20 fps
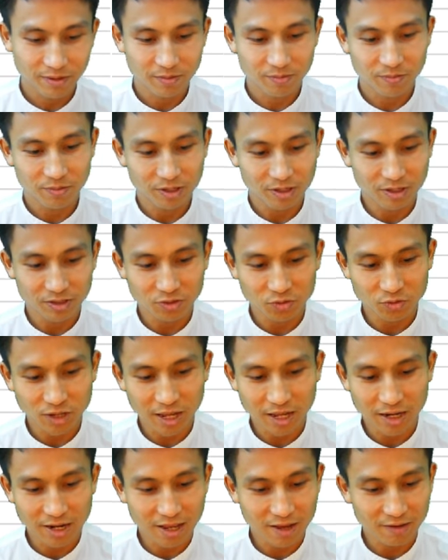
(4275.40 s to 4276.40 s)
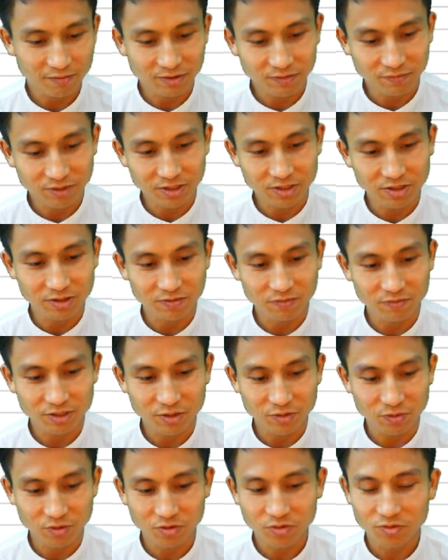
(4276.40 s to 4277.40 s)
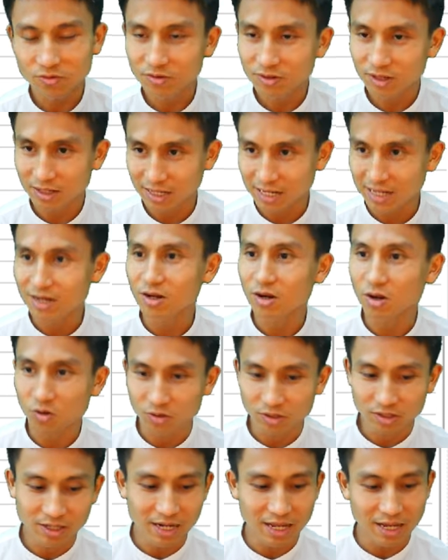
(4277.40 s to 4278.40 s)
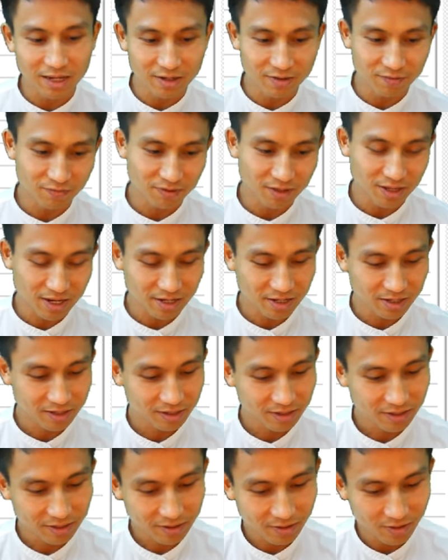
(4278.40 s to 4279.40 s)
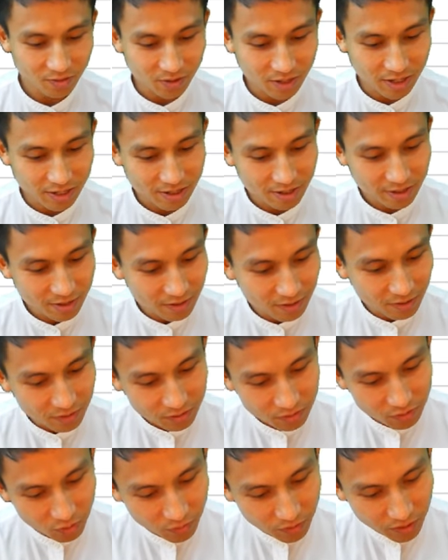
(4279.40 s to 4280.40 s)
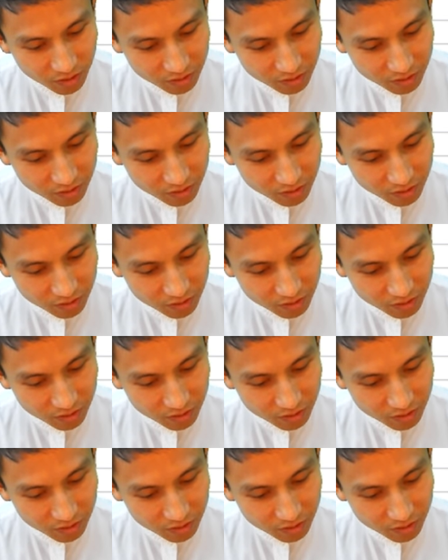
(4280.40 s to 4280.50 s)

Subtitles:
because you can't have division of 0, let alone the negative thing. Okay, so we're going